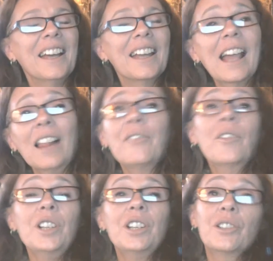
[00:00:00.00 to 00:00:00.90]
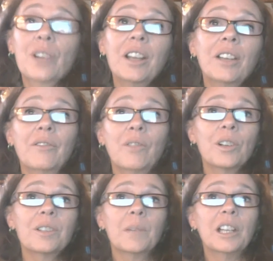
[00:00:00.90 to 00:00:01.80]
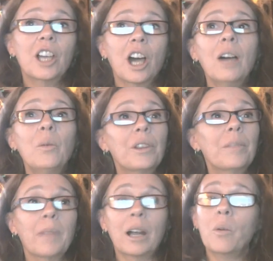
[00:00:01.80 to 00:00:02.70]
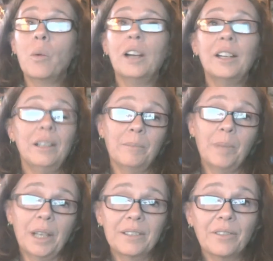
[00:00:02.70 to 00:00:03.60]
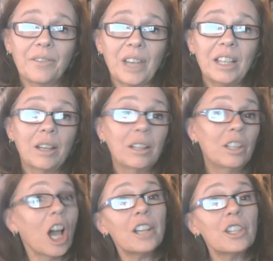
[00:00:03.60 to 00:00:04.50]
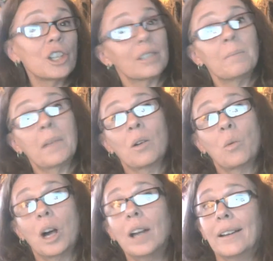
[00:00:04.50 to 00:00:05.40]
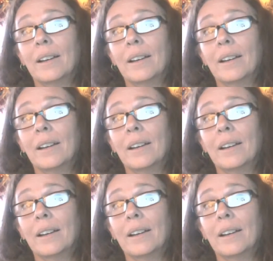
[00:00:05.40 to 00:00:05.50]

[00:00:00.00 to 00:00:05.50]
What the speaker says: California Drug Enforcement caught with marijuana in Pennsylvania. Not just marijuana.